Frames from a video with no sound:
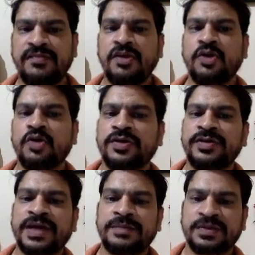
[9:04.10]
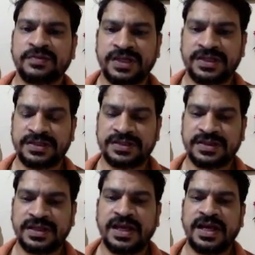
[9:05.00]
go to depth 1
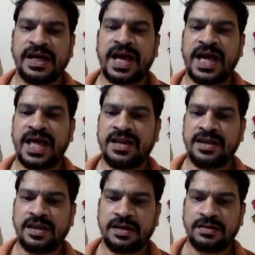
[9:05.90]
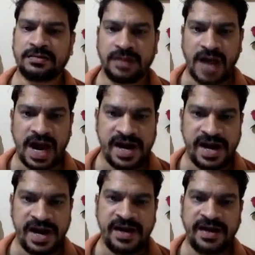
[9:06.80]
and
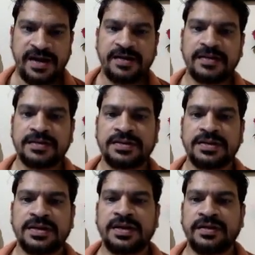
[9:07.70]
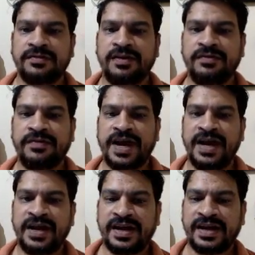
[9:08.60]
iterate it. If we'll find
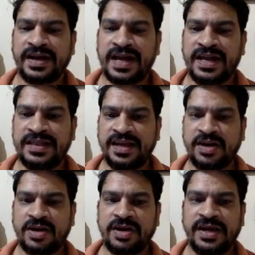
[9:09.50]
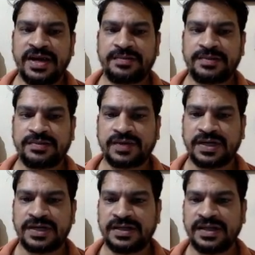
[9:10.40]
anything on depth
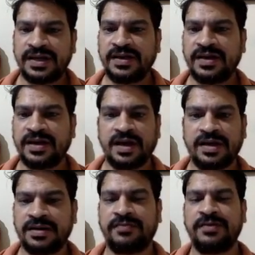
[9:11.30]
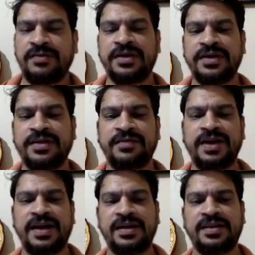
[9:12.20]
1, then if we didn't find
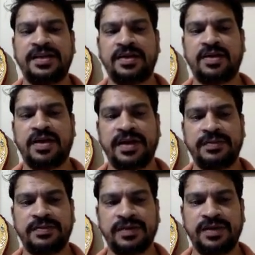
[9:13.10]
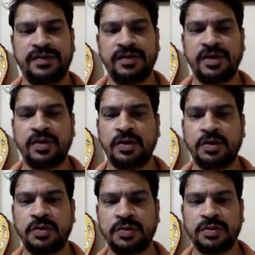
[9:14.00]
anything on depth 1, we'll go
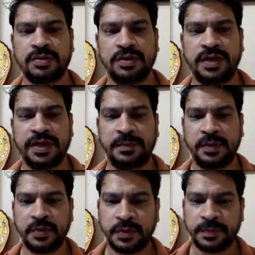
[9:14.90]
to depth 2,